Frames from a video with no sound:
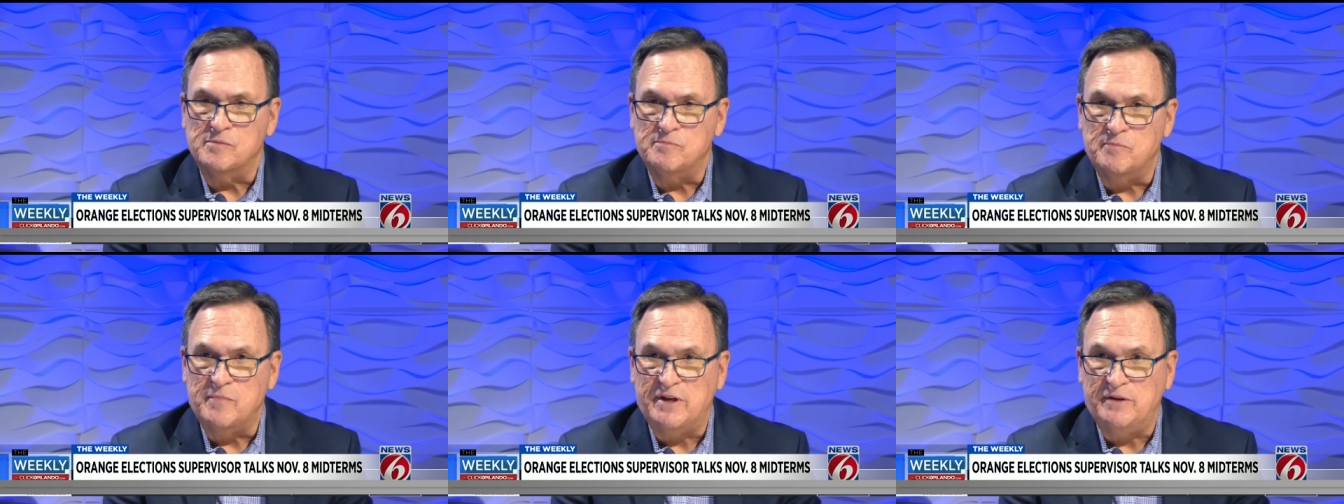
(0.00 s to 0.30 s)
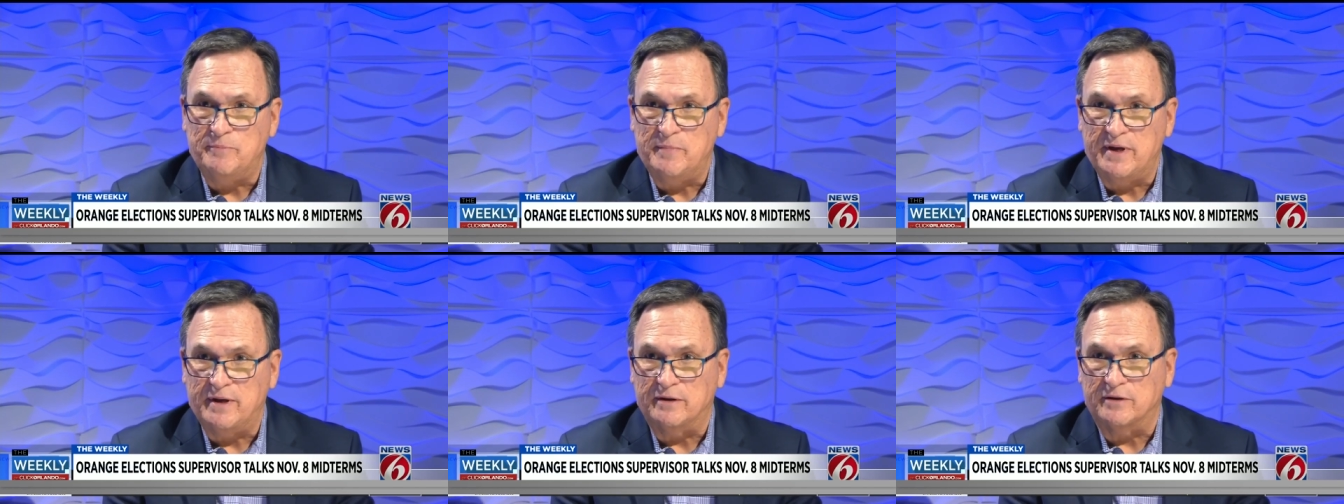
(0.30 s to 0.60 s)
me
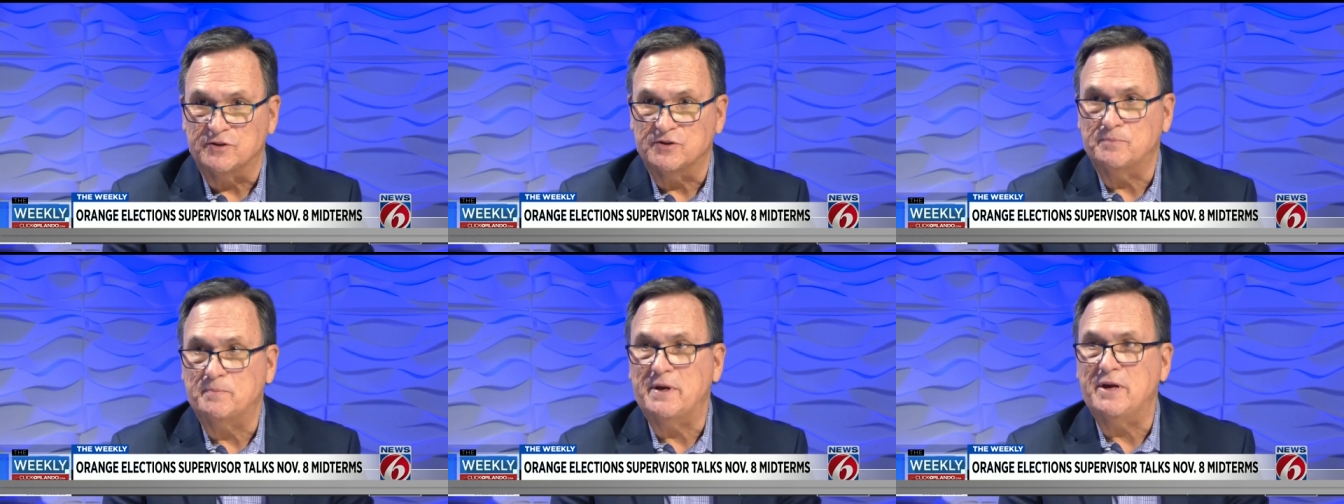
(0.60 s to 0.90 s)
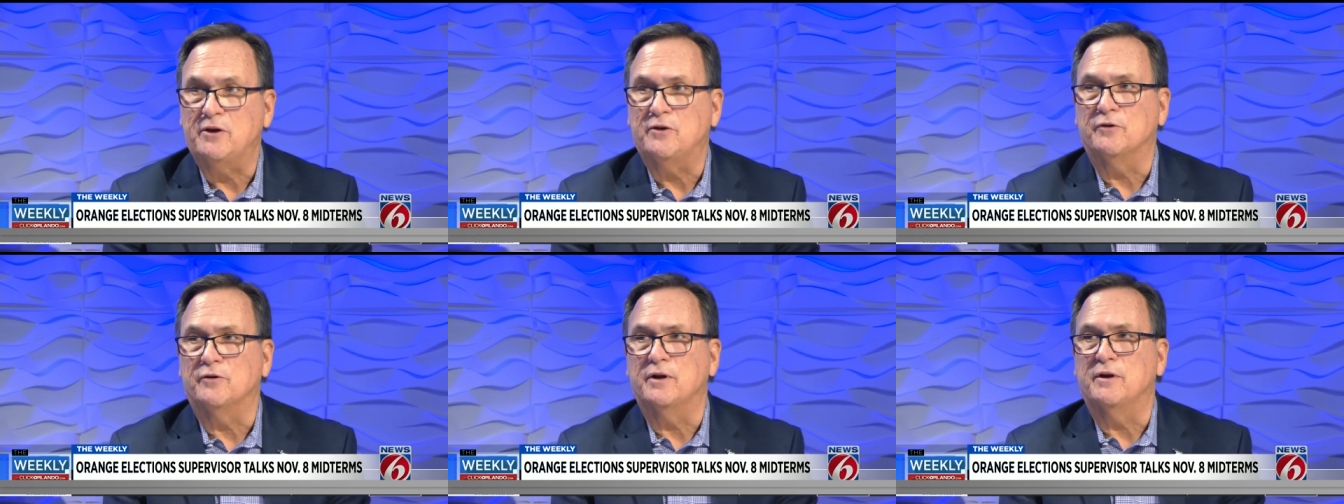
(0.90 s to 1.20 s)
being a
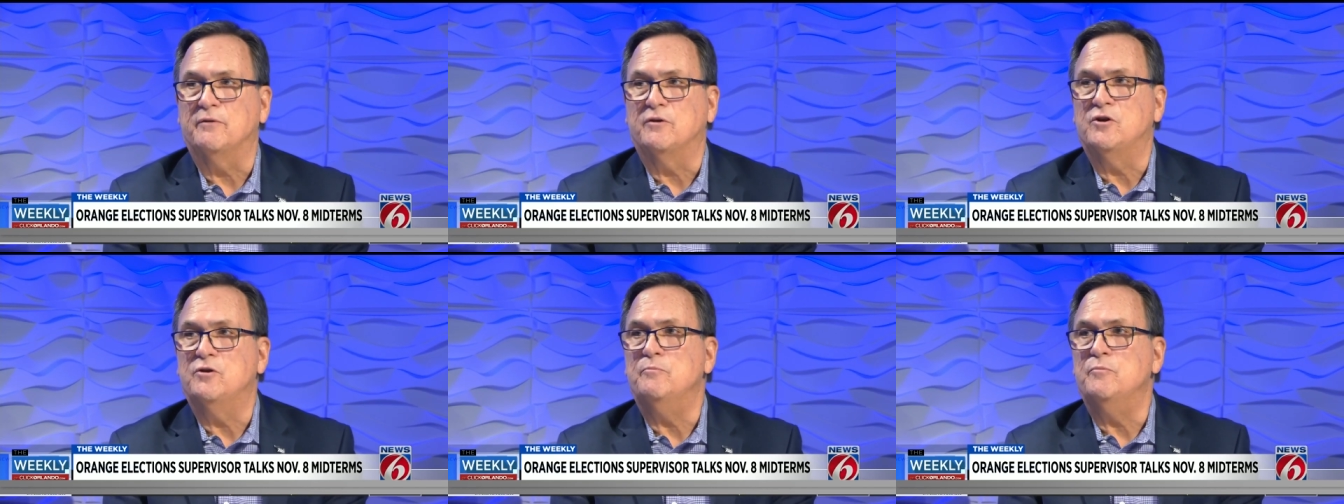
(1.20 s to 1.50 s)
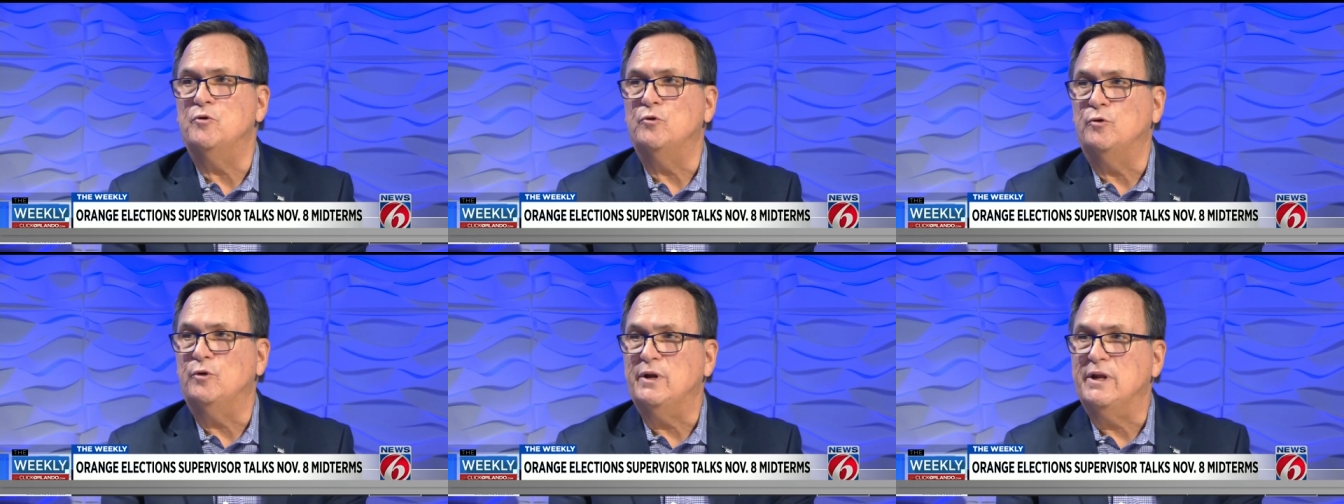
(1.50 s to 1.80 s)
speaker at
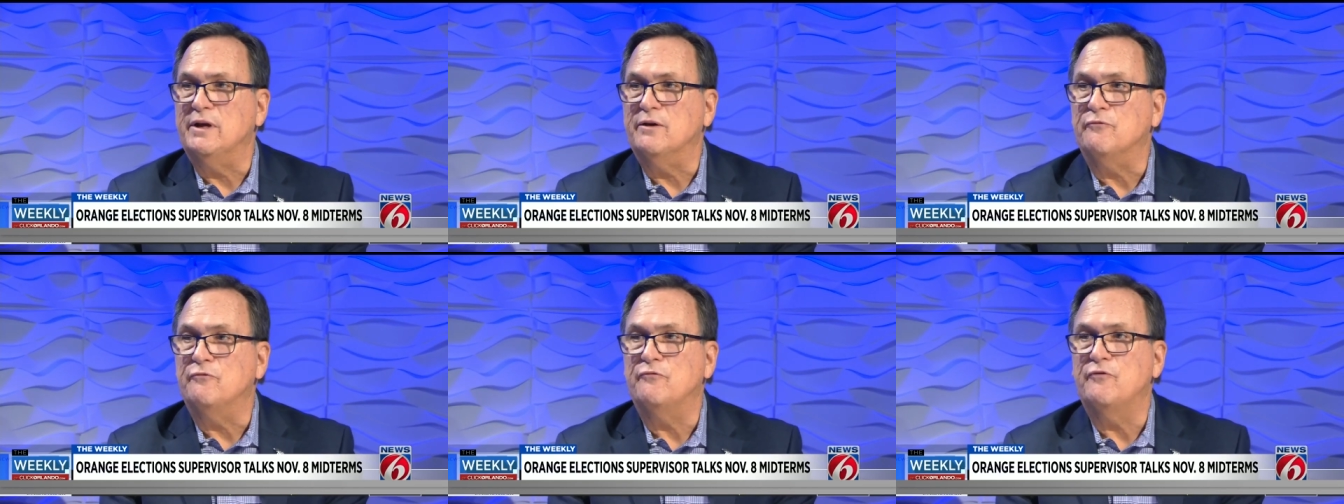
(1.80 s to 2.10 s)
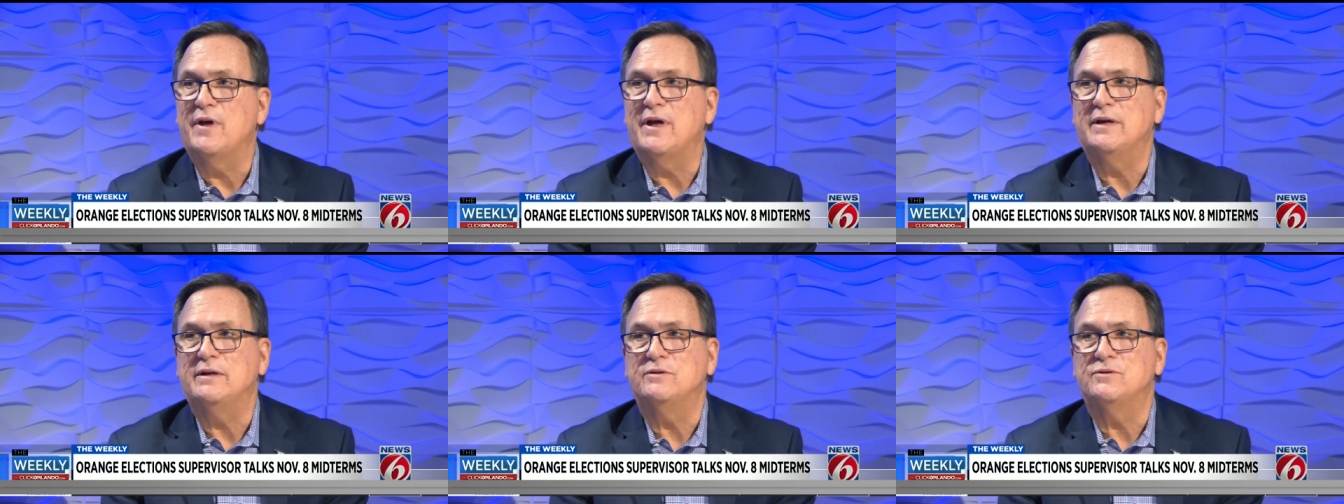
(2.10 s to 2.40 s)
community
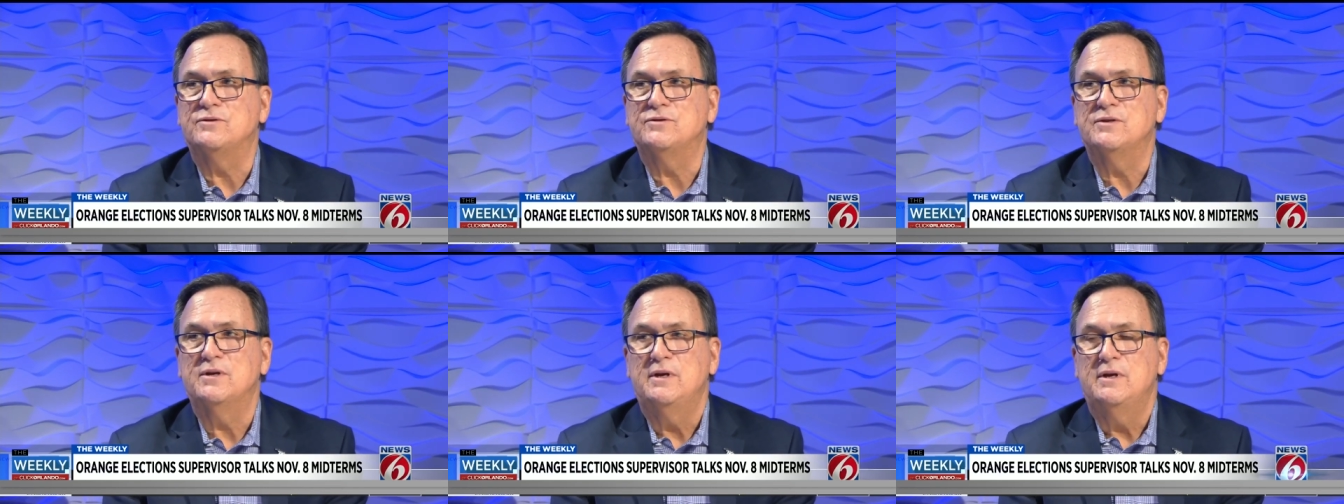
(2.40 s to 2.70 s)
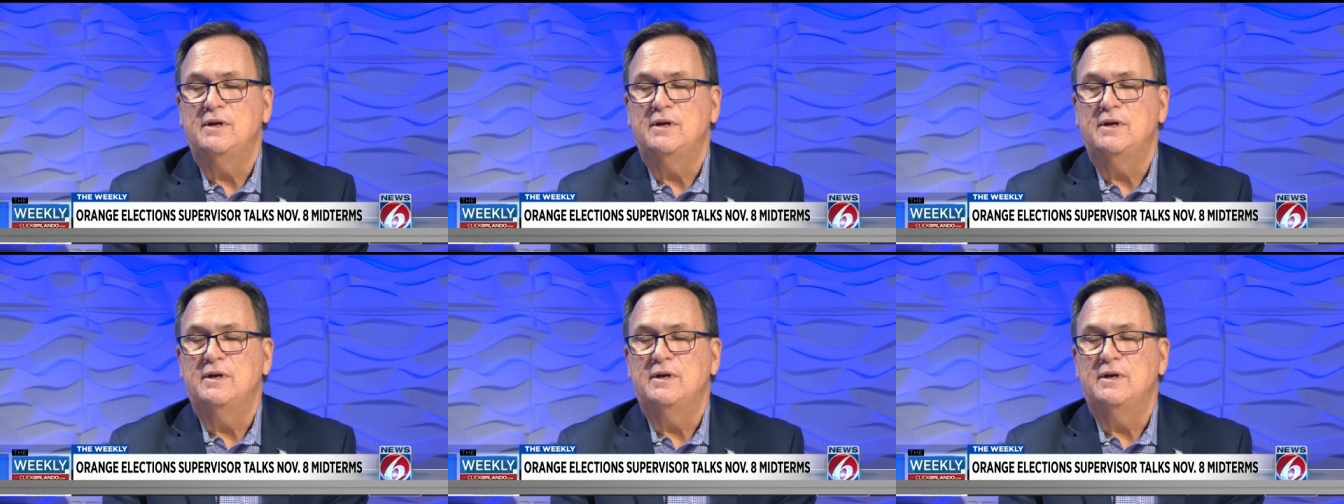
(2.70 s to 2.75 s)
events,